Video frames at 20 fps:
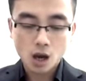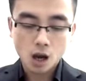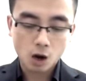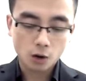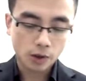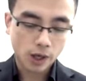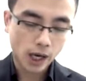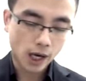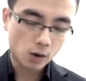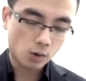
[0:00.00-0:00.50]

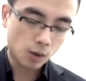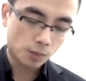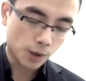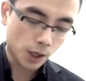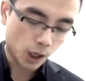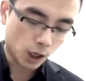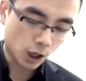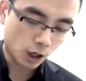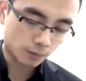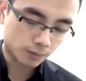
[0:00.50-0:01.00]
Okay, we
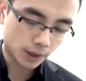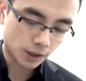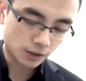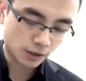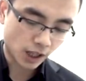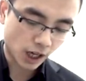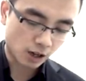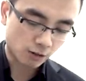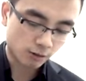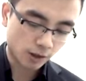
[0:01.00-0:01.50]
pick up
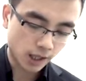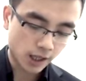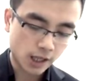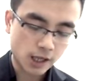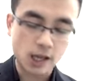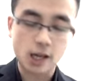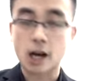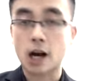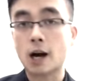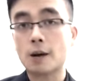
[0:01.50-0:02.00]
discount rate
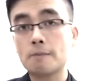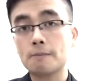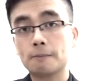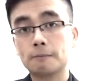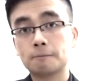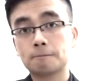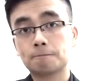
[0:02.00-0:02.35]
here.